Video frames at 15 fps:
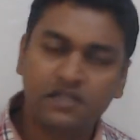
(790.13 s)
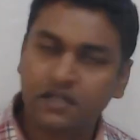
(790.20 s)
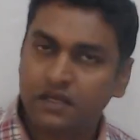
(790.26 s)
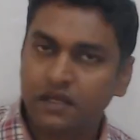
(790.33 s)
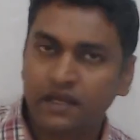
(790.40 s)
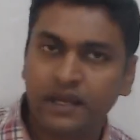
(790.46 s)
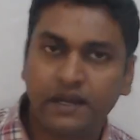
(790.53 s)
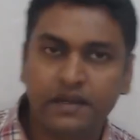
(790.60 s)

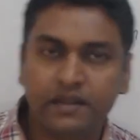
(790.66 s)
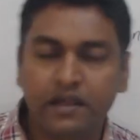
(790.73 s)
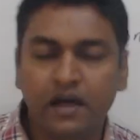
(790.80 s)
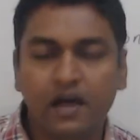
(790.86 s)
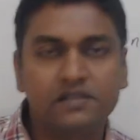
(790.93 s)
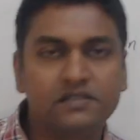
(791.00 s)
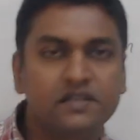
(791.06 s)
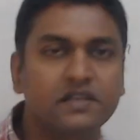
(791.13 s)
get the
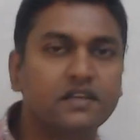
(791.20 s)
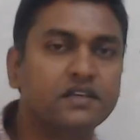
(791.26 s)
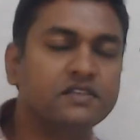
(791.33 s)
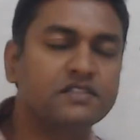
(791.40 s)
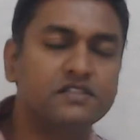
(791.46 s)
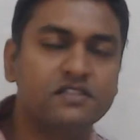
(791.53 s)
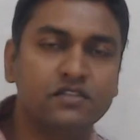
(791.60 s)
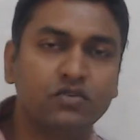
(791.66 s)
answer x is
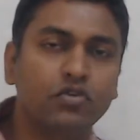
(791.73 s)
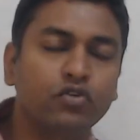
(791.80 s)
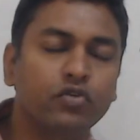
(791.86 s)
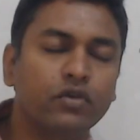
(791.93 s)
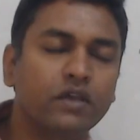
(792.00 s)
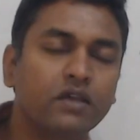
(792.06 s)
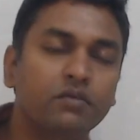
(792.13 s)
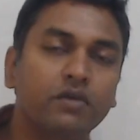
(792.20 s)
equal to A
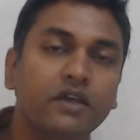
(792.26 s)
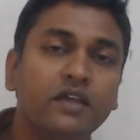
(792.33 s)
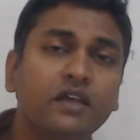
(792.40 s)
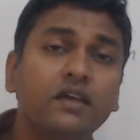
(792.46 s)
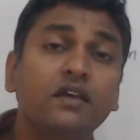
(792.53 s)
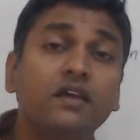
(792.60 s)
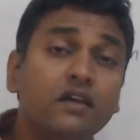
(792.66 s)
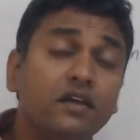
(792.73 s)
by
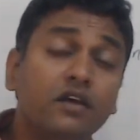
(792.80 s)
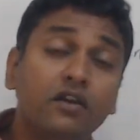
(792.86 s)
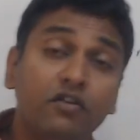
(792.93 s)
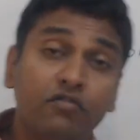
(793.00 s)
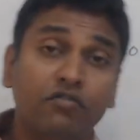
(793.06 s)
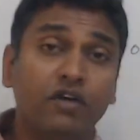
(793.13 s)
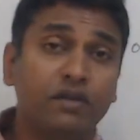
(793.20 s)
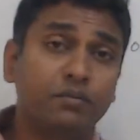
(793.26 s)

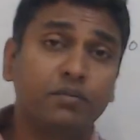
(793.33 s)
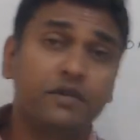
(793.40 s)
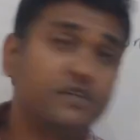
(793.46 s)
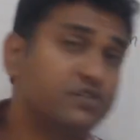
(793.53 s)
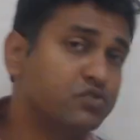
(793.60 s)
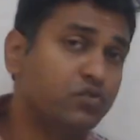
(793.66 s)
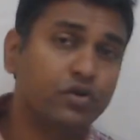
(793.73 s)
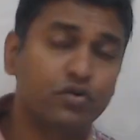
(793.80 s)
1 plus
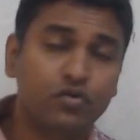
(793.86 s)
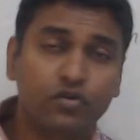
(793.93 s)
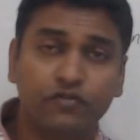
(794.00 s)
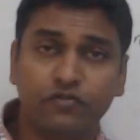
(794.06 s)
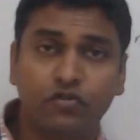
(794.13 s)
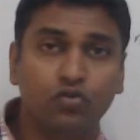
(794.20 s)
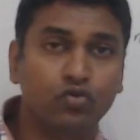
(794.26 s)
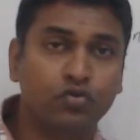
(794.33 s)
square root of
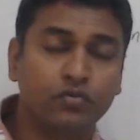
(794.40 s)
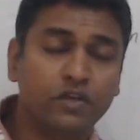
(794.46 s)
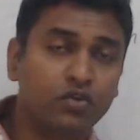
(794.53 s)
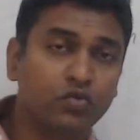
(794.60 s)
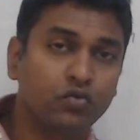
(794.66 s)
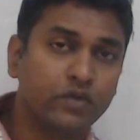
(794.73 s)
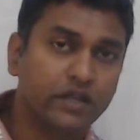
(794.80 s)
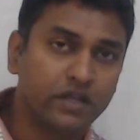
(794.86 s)
Q2 by
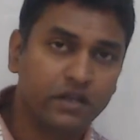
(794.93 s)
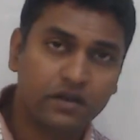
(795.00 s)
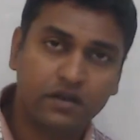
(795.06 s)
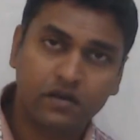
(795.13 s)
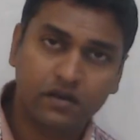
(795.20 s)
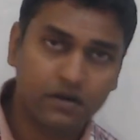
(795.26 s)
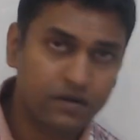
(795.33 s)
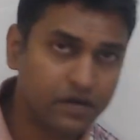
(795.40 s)
Q1,
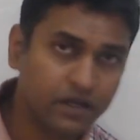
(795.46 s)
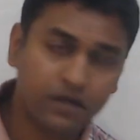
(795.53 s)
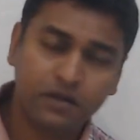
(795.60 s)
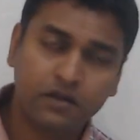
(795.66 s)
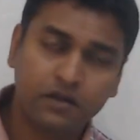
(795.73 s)
right?